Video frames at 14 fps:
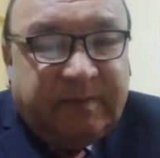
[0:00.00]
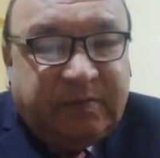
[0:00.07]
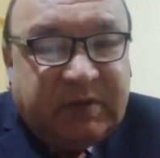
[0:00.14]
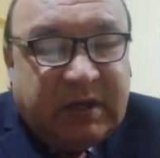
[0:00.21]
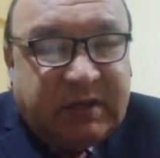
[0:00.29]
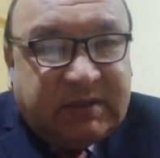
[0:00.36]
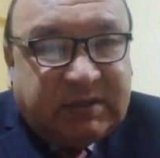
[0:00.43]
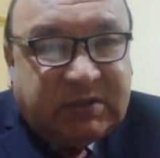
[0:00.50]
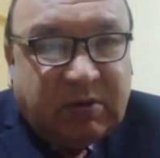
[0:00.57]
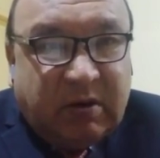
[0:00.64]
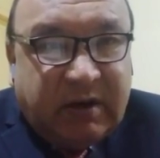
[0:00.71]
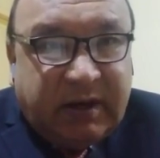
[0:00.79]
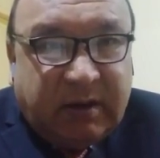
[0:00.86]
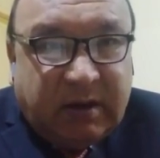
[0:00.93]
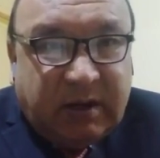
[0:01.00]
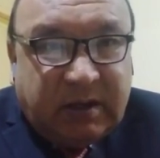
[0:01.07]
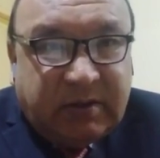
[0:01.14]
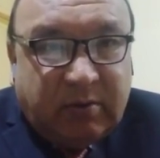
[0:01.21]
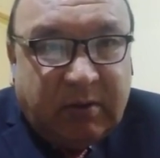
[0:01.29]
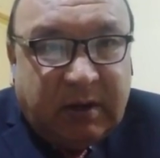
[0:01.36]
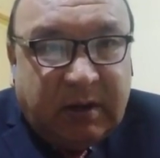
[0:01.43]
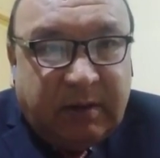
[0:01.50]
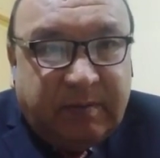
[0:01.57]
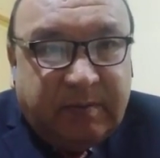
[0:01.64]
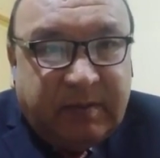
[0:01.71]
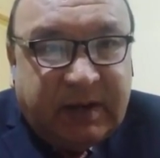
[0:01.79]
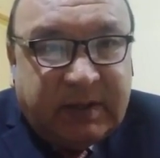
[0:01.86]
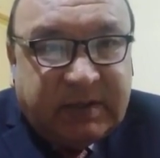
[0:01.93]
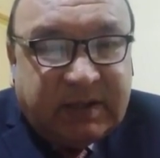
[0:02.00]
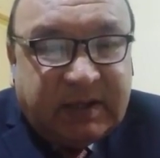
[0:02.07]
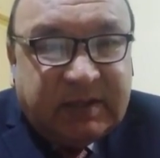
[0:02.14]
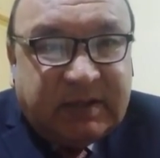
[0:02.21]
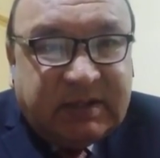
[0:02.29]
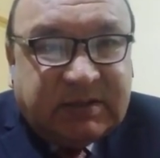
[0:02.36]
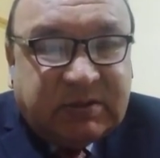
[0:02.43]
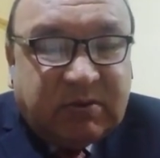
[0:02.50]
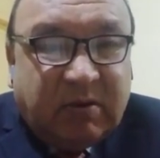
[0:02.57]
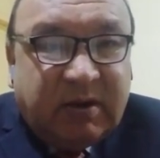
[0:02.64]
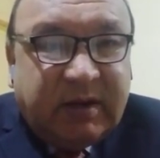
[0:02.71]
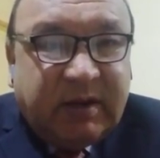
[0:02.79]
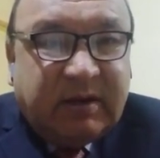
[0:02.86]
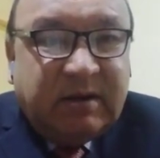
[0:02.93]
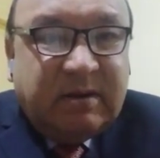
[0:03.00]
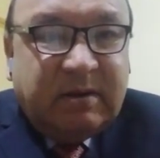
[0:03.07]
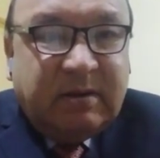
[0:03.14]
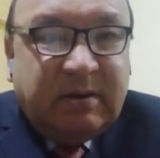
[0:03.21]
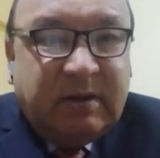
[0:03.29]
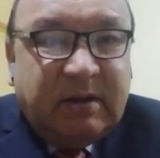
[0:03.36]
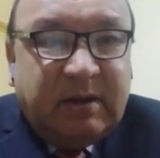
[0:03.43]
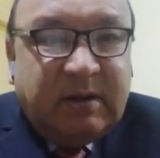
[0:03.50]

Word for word: the historical development and the historical